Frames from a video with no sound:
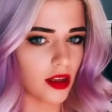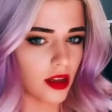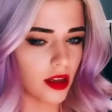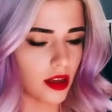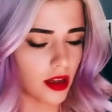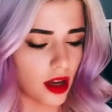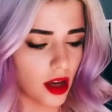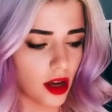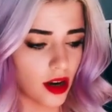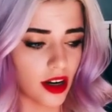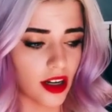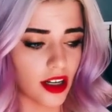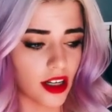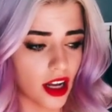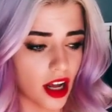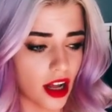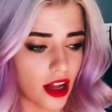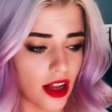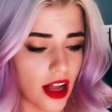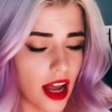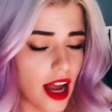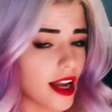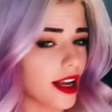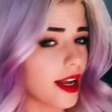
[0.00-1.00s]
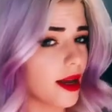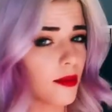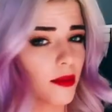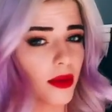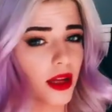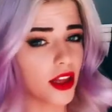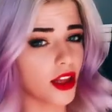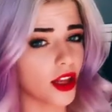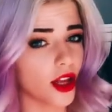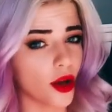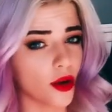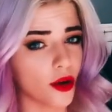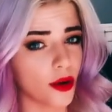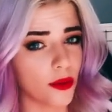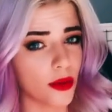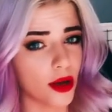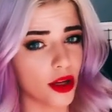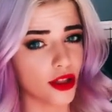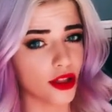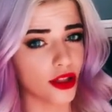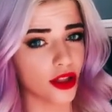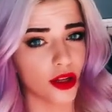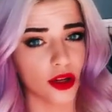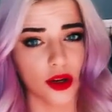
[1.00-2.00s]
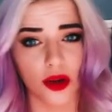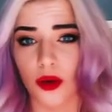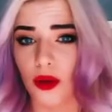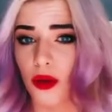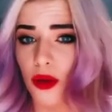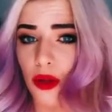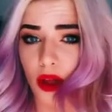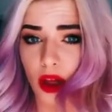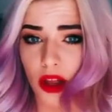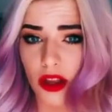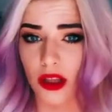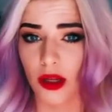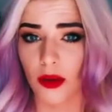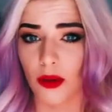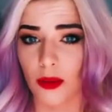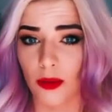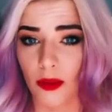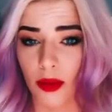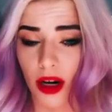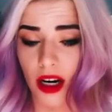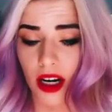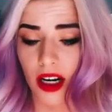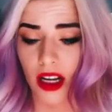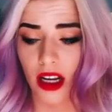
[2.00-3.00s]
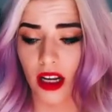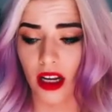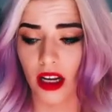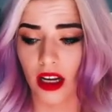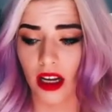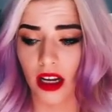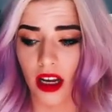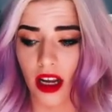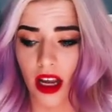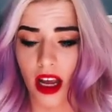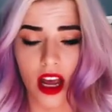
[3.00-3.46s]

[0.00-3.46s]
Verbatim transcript: all right, y'all, I can't be the only person who thought they were pretty.